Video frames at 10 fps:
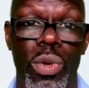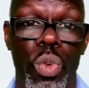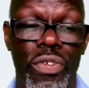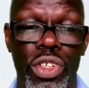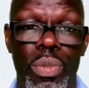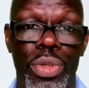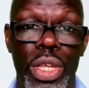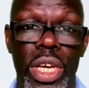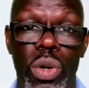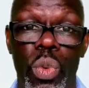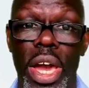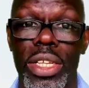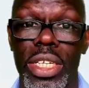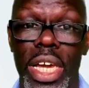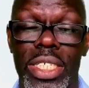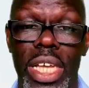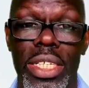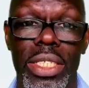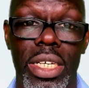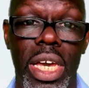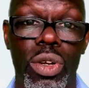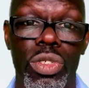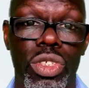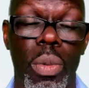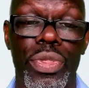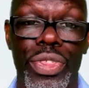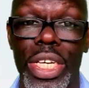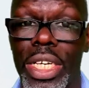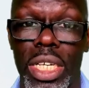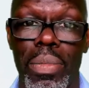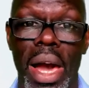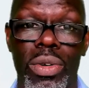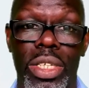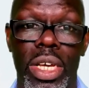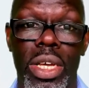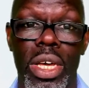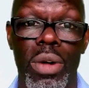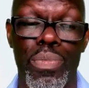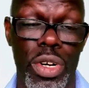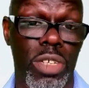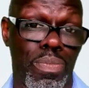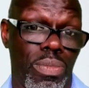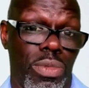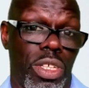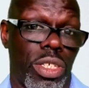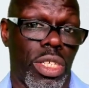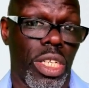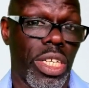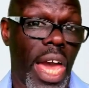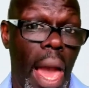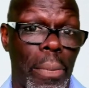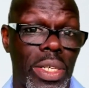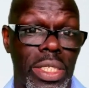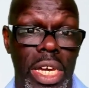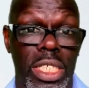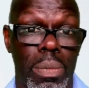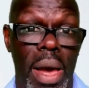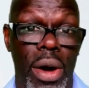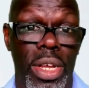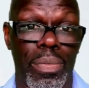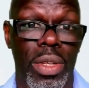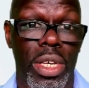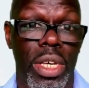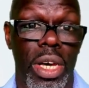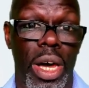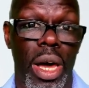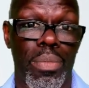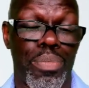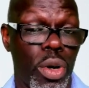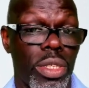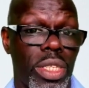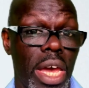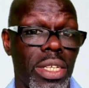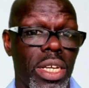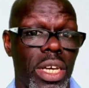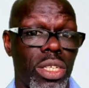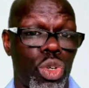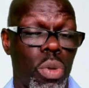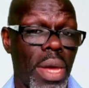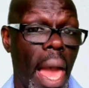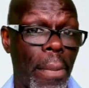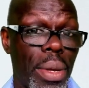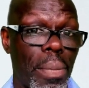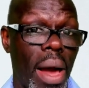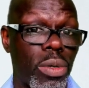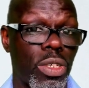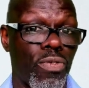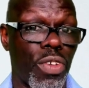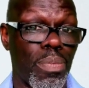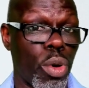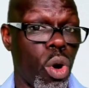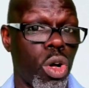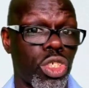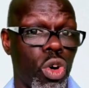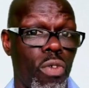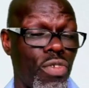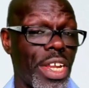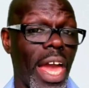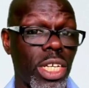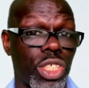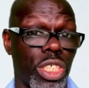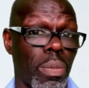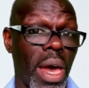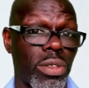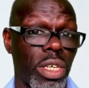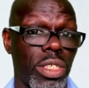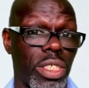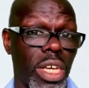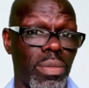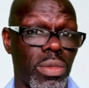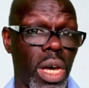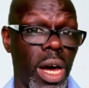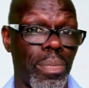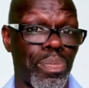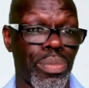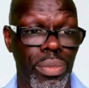with something, where to the extent they cannot stop thinking about it, but they're still in a happy state about it. But then they could be happy about something, but also very anxious about it at the same time.